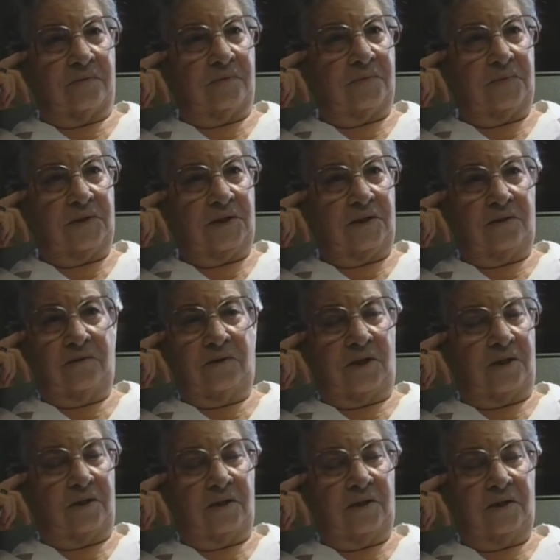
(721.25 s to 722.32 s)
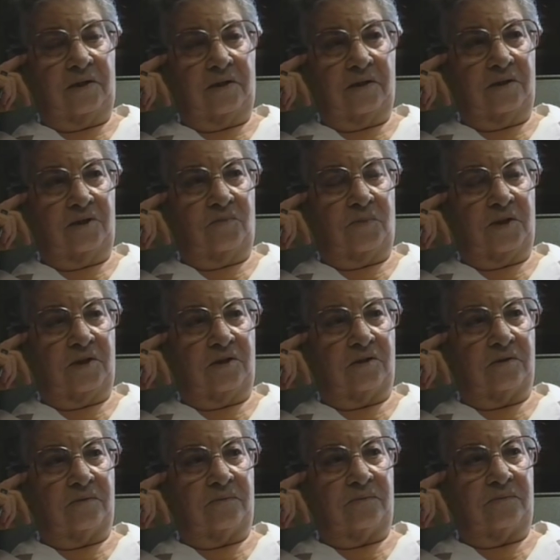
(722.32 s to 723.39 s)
No, not anything. That's different special. from the